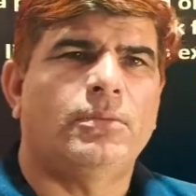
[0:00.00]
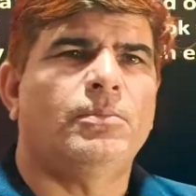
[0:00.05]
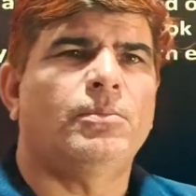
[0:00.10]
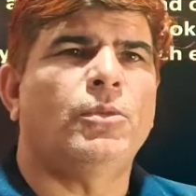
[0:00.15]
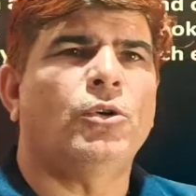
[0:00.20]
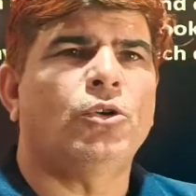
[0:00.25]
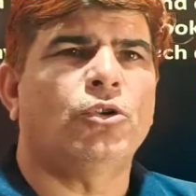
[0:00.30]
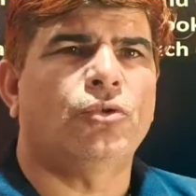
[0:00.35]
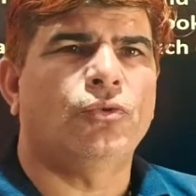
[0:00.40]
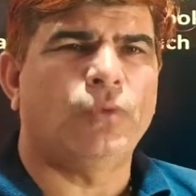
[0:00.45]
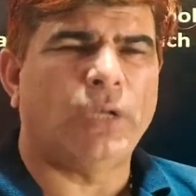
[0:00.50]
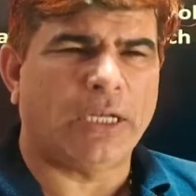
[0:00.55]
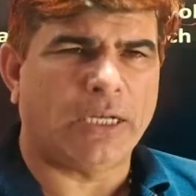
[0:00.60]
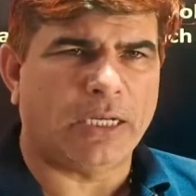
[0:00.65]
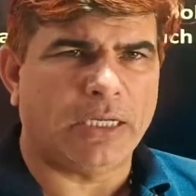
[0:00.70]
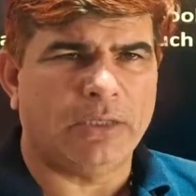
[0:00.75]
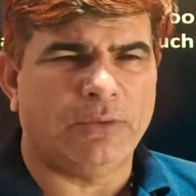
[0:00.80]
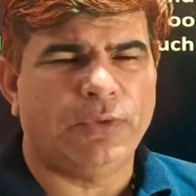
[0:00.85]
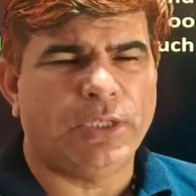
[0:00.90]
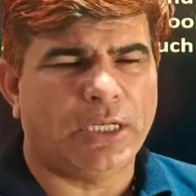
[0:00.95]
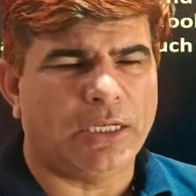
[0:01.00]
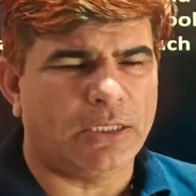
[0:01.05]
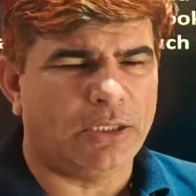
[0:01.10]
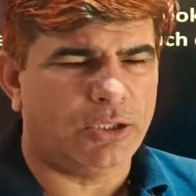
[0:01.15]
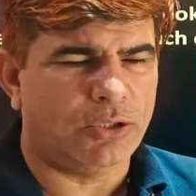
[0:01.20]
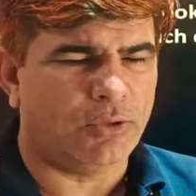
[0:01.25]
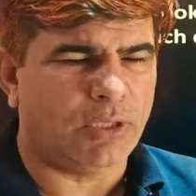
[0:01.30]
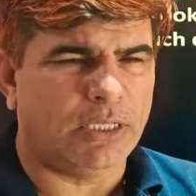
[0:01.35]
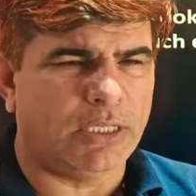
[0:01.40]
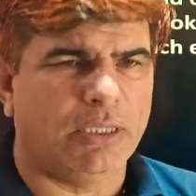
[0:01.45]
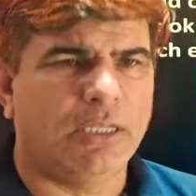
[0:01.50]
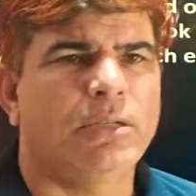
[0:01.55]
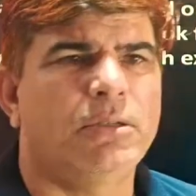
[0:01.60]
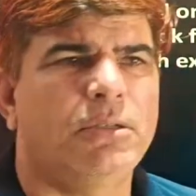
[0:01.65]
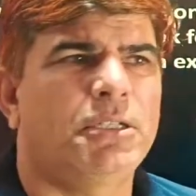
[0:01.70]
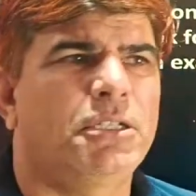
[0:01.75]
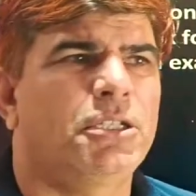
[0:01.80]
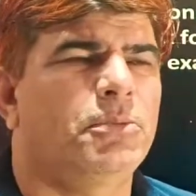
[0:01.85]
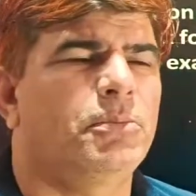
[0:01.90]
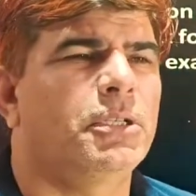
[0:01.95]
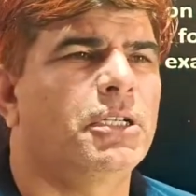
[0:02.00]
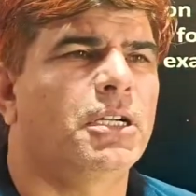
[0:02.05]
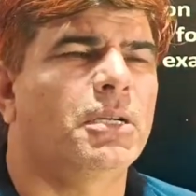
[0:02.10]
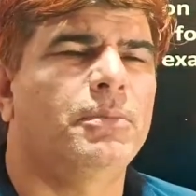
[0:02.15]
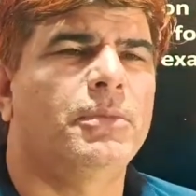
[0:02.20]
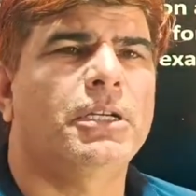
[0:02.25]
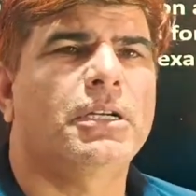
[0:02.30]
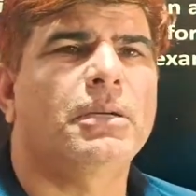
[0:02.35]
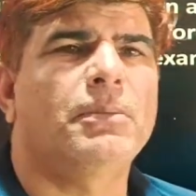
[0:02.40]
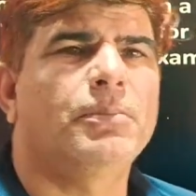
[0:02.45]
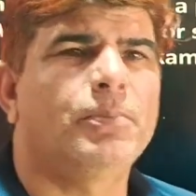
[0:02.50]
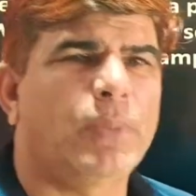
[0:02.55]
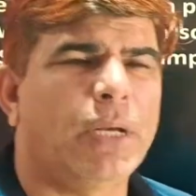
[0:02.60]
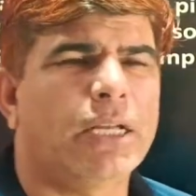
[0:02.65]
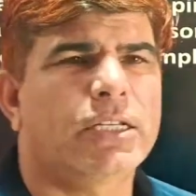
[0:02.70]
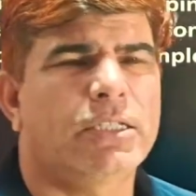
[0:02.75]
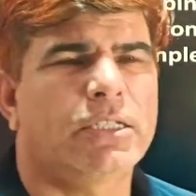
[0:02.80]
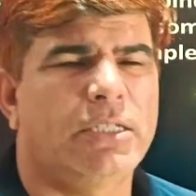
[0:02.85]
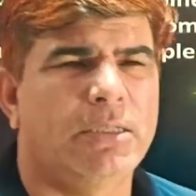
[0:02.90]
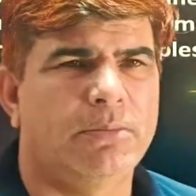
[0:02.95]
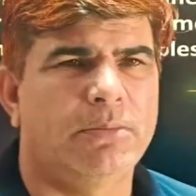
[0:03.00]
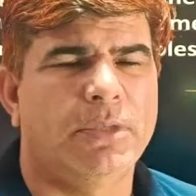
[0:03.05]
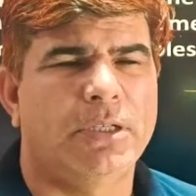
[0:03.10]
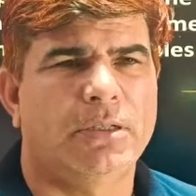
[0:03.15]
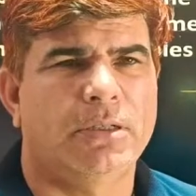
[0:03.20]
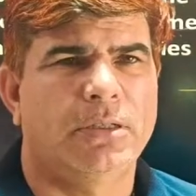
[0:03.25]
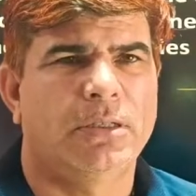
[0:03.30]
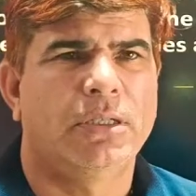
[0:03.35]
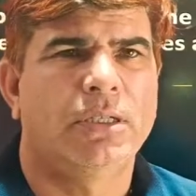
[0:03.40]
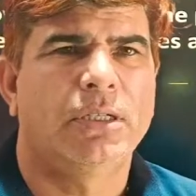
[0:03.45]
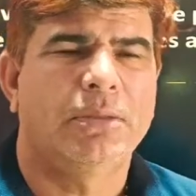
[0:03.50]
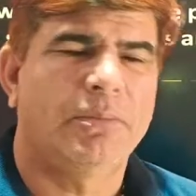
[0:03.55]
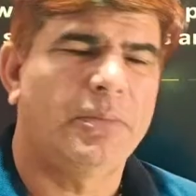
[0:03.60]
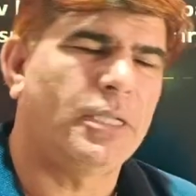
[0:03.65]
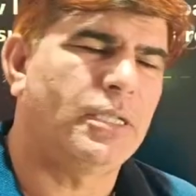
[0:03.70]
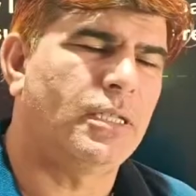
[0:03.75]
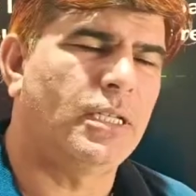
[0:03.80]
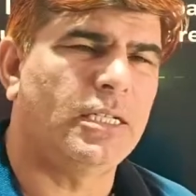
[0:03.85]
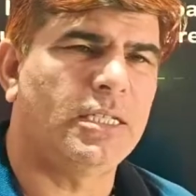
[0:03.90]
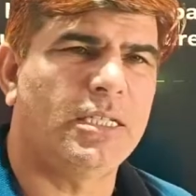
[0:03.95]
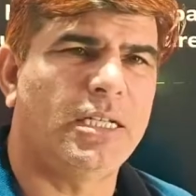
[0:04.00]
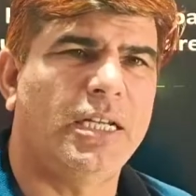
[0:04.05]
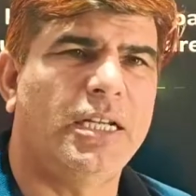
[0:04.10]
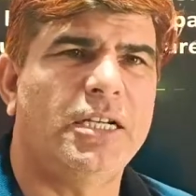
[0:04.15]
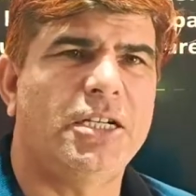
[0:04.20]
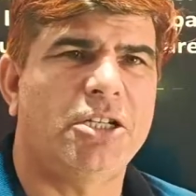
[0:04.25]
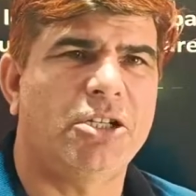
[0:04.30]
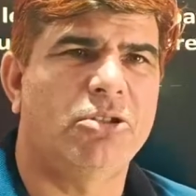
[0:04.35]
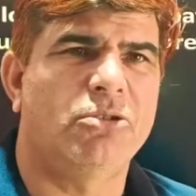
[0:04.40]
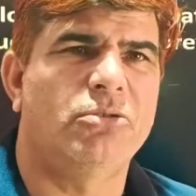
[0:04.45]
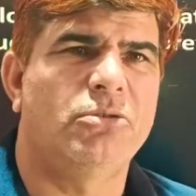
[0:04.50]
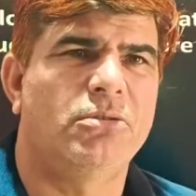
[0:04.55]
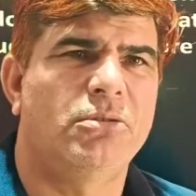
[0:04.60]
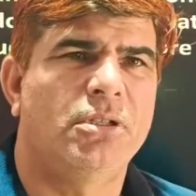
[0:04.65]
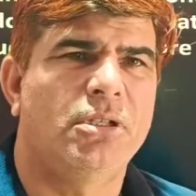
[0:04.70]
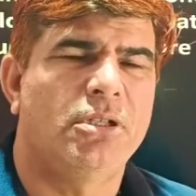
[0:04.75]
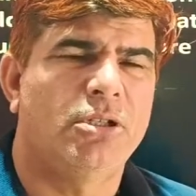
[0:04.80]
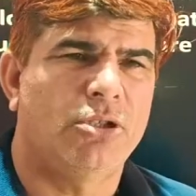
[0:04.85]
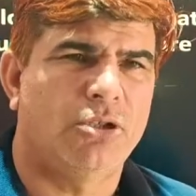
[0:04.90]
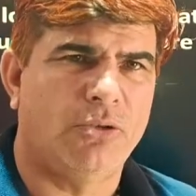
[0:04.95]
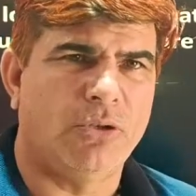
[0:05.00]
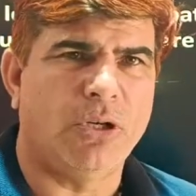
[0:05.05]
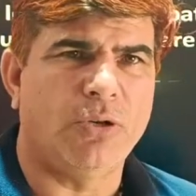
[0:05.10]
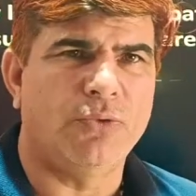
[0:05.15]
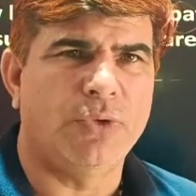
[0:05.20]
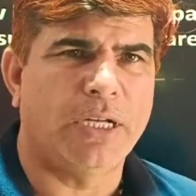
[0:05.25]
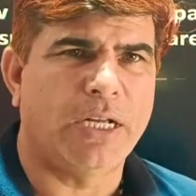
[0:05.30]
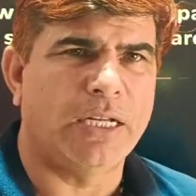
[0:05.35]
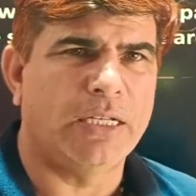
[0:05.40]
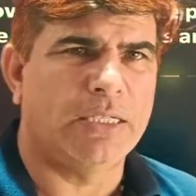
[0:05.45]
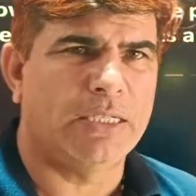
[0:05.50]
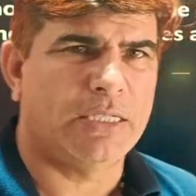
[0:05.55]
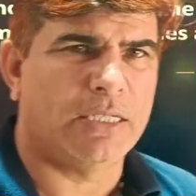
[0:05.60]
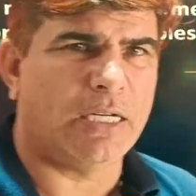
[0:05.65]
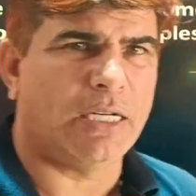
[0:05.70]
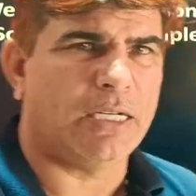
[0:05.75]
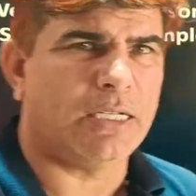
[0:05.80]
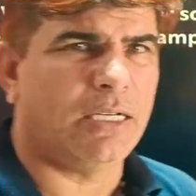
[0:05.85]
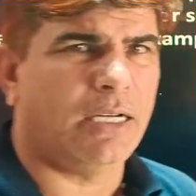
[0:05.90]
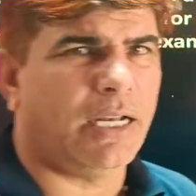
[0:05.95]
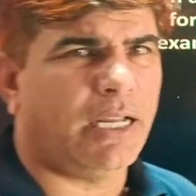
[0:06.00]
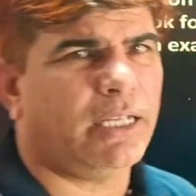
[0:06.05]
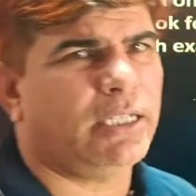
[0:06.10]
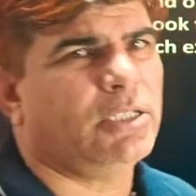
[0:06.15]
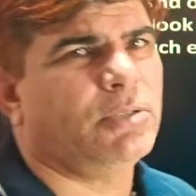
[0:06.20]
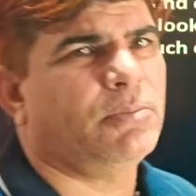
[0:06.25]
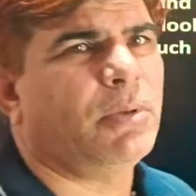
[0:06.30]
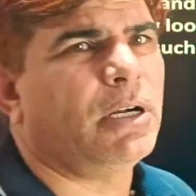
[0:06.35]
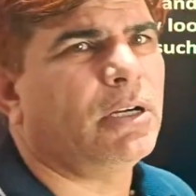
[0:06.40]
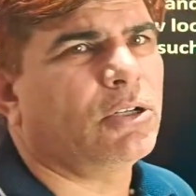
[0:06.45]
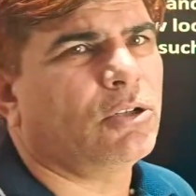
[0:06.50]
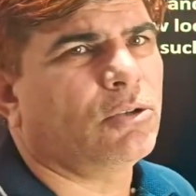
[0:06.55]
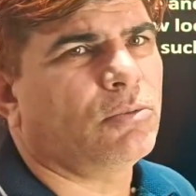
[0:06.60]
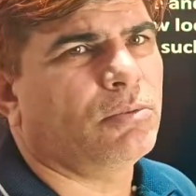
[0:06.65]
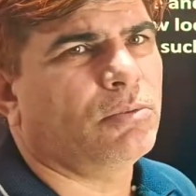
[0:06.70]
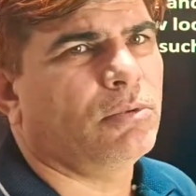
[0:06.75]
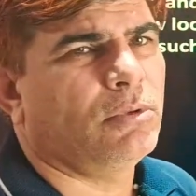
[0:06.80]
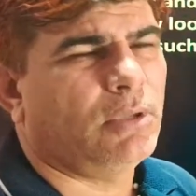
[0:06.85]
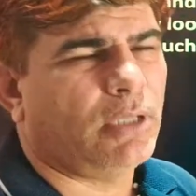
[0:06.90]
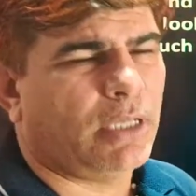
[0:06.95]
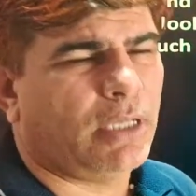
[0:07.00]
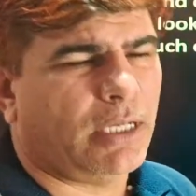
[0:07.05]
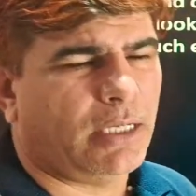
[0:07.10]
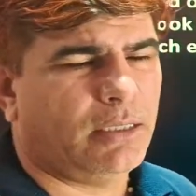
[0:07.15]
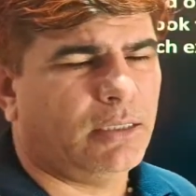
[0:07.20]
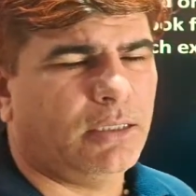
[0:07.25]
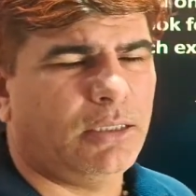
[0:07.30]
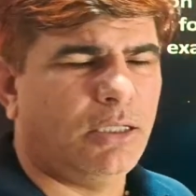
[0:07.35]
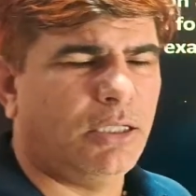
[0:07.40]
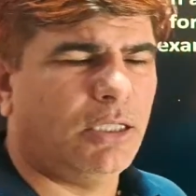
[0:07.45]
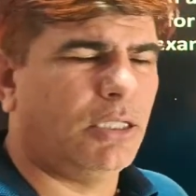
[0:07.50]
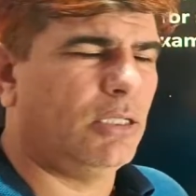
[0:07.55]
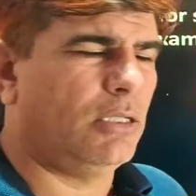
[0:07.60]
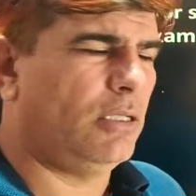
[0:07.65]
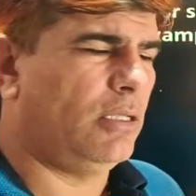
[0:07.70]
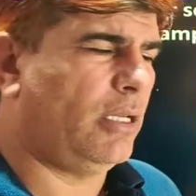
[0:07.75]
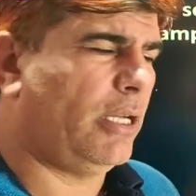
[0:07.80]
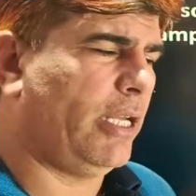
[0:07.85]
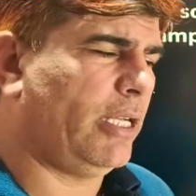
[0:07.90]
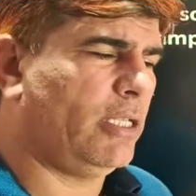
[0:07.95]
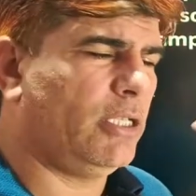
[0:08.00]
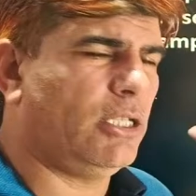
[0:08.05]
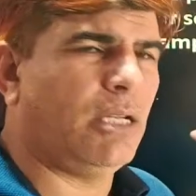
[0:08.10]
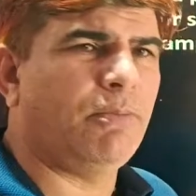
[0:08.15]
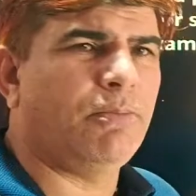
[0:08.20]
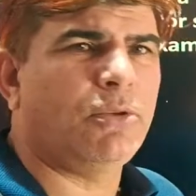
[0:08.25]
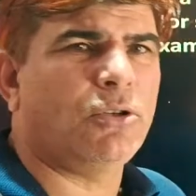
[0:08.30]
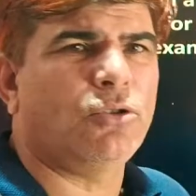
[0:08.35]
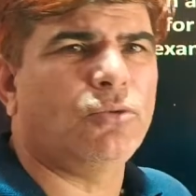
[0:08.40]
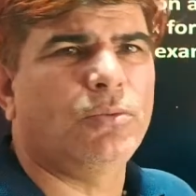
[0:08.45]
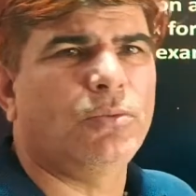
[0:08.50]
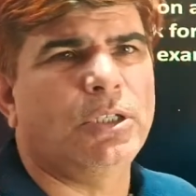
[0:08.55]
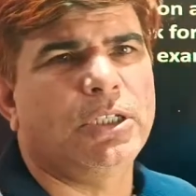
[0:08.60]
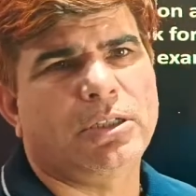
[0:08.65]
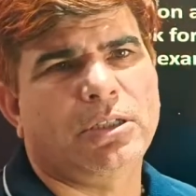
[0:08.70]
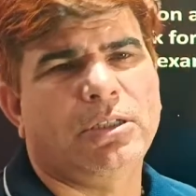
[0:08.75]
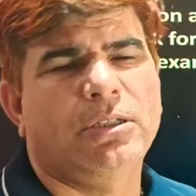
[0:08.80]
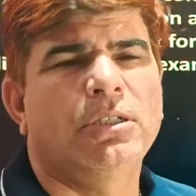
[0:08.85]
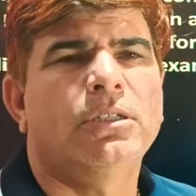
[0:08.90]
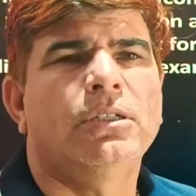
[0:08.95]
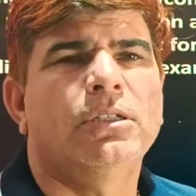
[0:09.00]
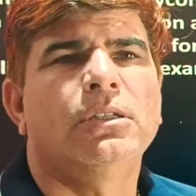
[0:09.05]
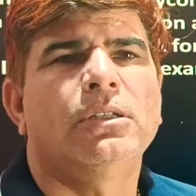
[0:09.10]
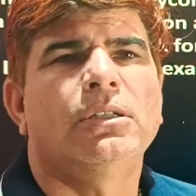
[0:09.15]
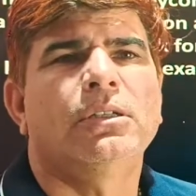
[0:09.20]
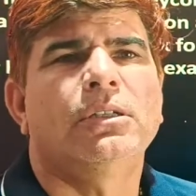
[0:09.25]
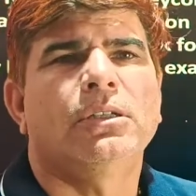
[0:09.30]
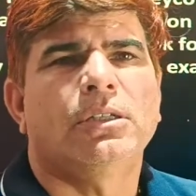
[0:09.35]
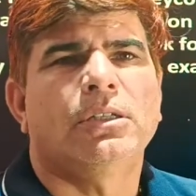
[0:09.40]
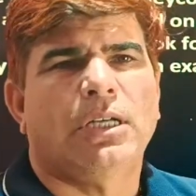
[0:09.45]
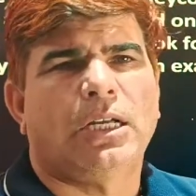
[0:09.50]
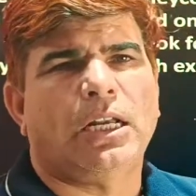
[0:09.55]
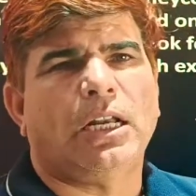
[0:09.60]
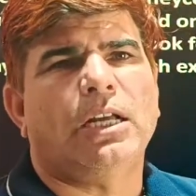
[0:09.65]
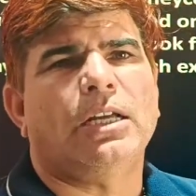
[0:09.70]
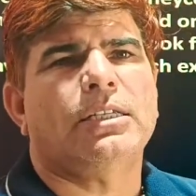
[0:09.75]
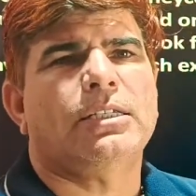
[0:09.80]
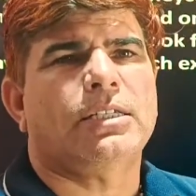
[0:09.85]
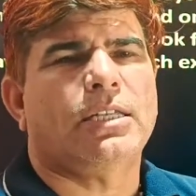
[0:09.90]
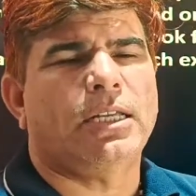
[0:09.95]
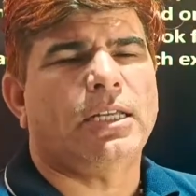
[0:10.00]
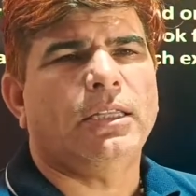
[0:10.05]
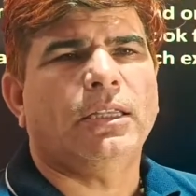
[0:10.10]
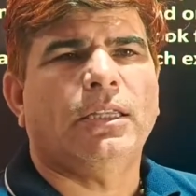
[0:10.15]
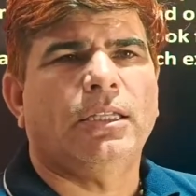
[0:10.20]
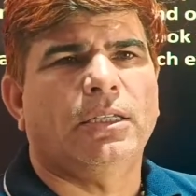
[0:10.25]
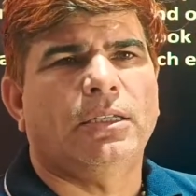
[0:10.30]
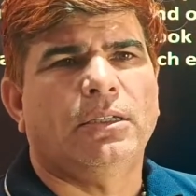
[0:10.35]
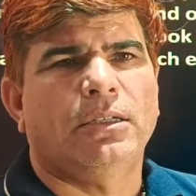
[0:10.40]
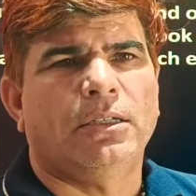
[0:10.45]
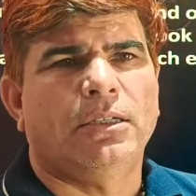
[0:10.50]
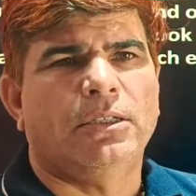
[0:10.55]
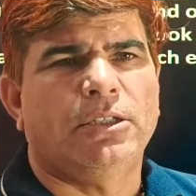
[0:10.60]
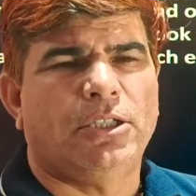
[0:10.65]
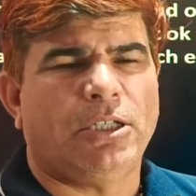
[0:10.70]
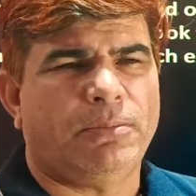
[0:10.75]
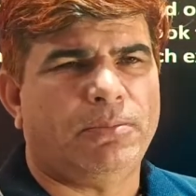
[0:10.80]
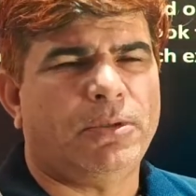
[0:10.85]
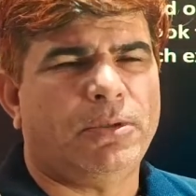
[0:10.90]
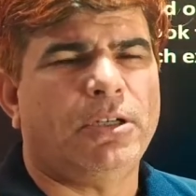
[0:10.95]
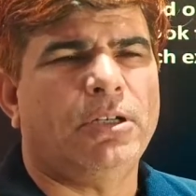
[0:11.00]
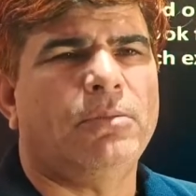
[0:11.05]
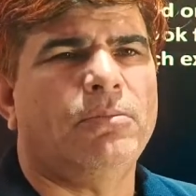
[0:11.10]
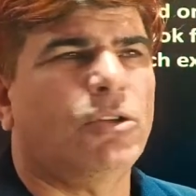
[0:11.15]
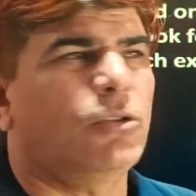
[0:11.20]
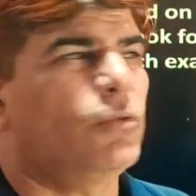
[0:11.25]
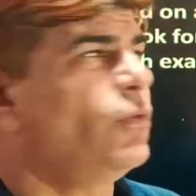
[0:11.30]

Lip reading: Both we can join, then it's become a complex number. But that's later on. So now we can start next part of this next chapter of this class 10th, chapter number